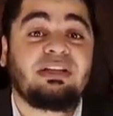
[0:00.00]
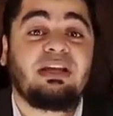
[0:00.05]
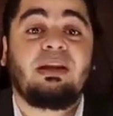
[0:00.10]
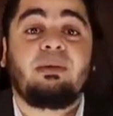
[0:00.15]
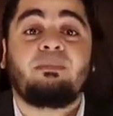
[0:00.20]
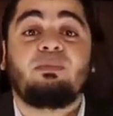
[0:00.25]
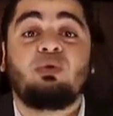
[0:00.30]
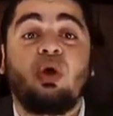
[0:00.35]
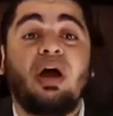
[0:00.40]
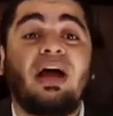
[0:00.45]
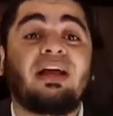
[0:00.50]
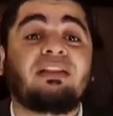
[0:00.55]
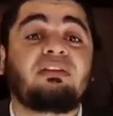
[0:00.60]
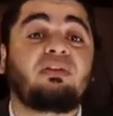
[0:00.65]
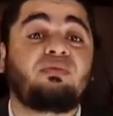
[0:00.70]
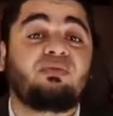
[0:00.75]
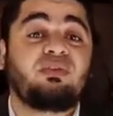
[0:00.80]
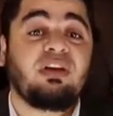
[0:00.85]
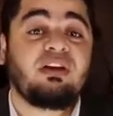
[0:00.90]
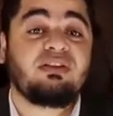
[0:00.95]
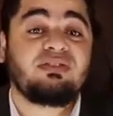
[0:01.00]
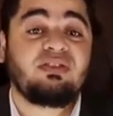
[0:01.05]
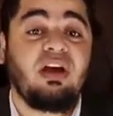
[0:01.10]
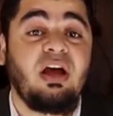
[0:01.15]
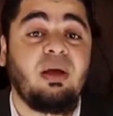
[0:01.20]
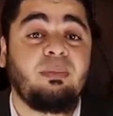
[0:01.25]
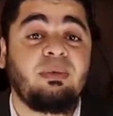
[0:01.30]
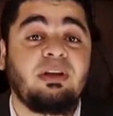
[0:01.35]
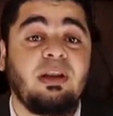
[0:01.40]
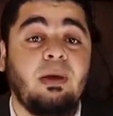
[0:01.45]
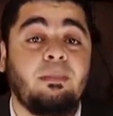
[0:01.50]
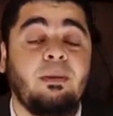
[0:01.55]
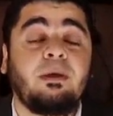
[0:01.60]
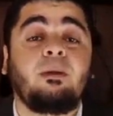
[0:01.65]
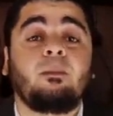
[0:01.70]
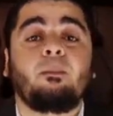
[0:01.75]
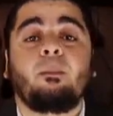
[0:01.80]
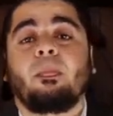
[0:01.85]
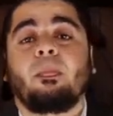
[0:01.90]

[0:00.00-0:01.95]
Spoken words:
by changing many facts